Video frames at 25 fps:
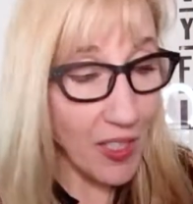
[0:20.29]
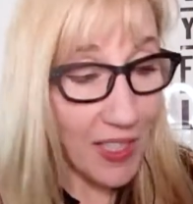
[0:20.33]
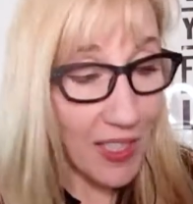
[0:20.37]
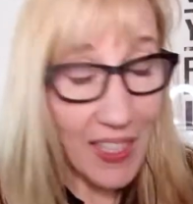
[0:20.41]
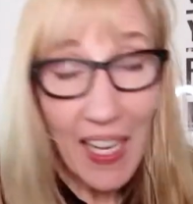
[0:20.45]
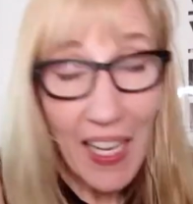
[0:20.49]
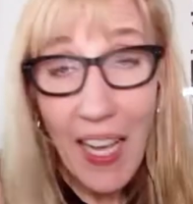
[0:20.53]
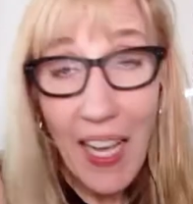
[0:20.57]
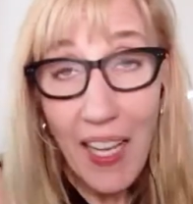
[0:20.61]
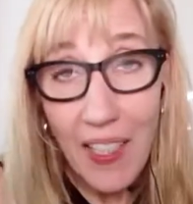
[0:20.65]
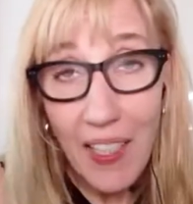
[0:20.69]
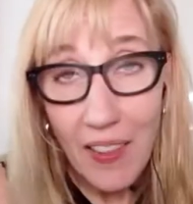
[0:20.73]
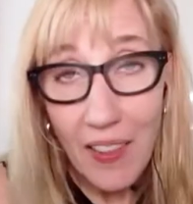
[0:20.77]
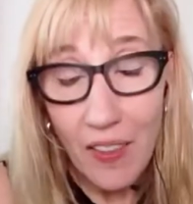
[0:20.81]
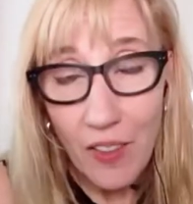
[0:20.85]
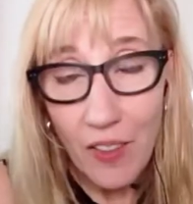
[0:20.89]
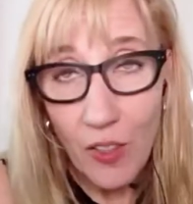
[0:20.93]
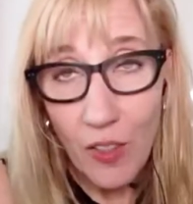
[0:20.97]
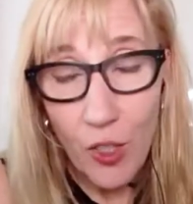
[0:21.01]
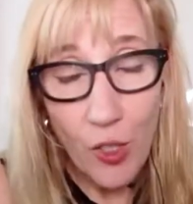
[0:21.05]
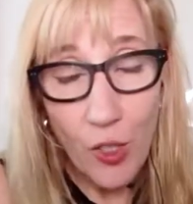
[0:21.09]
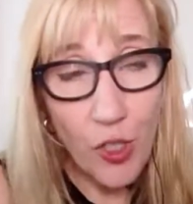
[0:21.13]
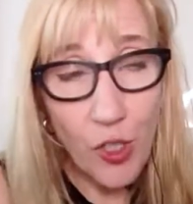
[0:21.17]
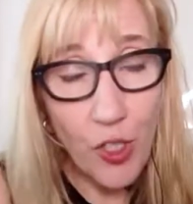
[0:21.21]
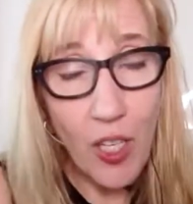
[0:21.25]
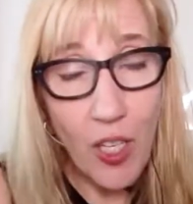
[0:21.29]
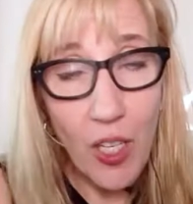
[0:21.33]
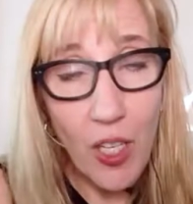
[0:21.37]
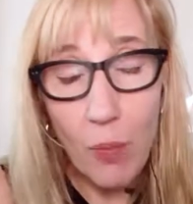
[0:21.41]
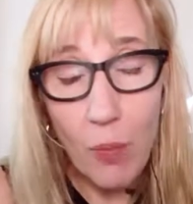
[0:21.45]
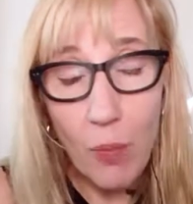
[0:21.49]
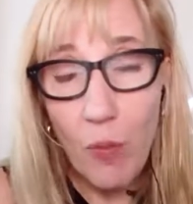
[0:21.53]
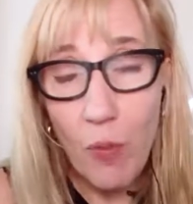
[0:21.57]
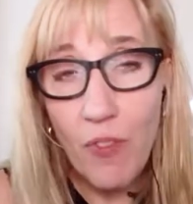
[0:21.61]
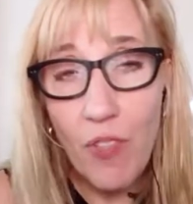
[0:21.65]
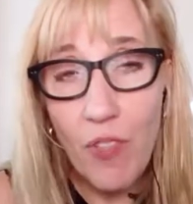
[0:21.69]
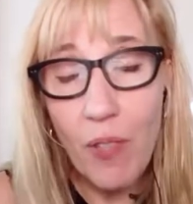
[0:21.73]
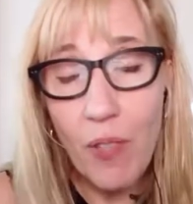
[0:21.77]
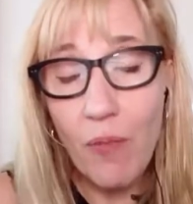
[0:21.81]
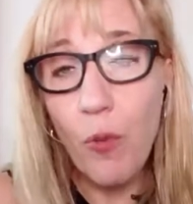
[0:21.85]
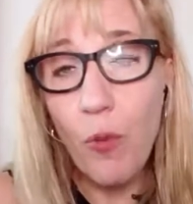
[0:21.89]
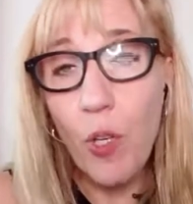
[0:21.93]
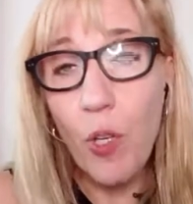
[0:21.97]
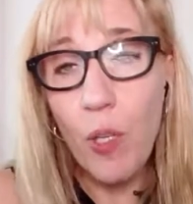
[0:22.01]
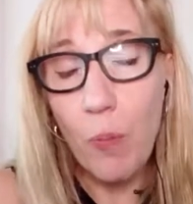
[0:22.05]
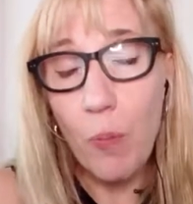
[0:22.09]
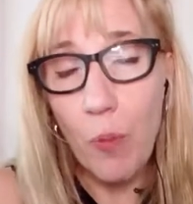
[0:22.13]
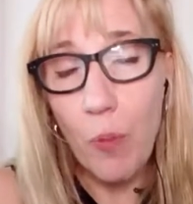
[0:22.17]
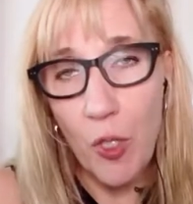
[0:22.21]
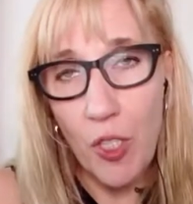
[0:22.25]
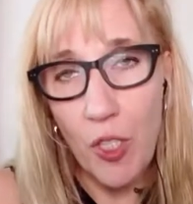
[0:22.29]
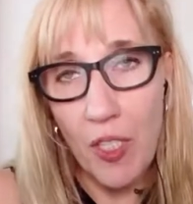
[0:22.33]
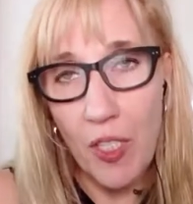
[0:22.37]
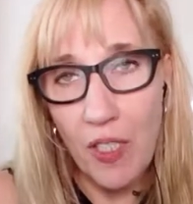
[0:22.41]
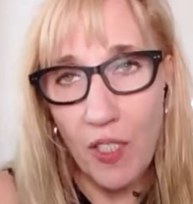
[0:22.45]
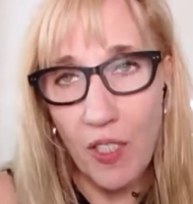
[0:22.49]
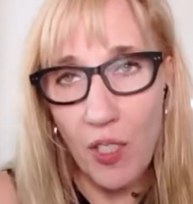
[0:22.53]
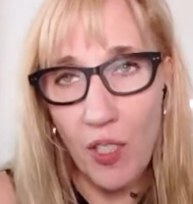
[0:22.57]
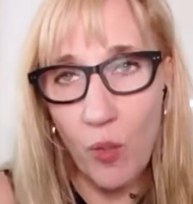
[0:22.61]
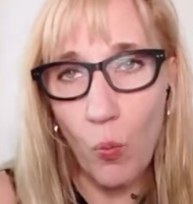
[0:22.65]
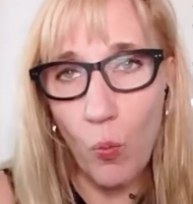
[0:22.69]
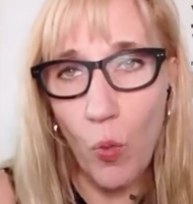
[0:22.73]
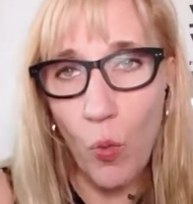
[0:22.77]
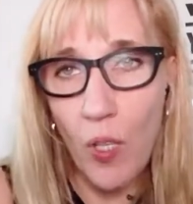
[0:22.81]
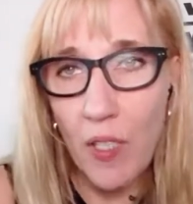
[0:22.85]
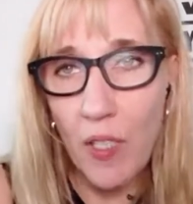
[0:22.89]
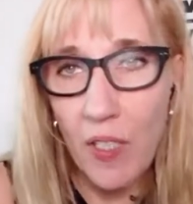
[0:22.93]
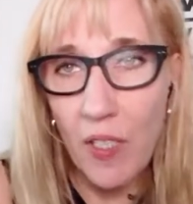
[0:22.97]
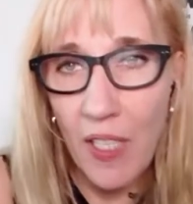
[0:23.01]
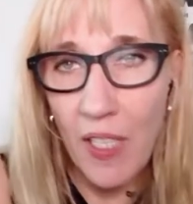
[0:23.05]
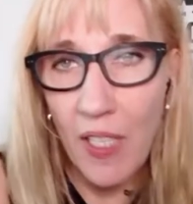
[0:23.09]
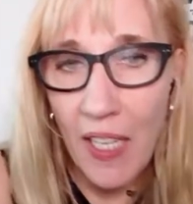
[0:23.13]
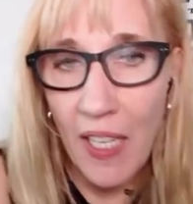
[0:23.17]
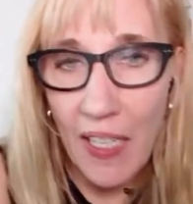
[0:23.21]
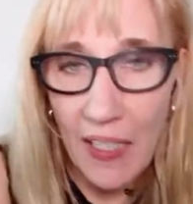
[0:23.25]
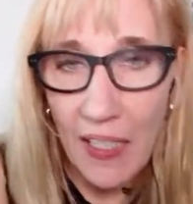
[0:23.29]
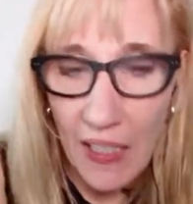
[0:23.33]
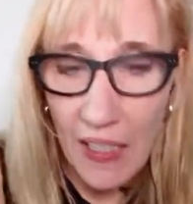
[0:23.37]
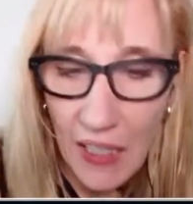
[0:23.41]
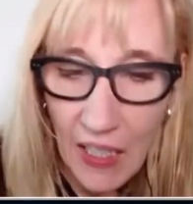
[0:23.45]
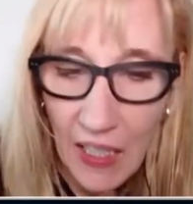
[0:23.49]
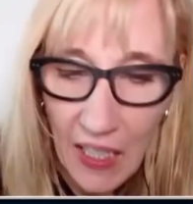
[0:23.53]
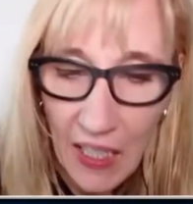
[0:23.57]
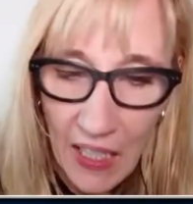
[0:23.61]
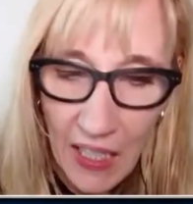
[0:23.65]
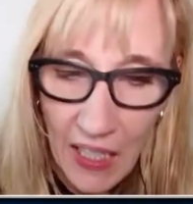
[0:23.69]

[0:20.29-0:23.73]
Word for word: Again, your stock moved up forty percent in one day, and,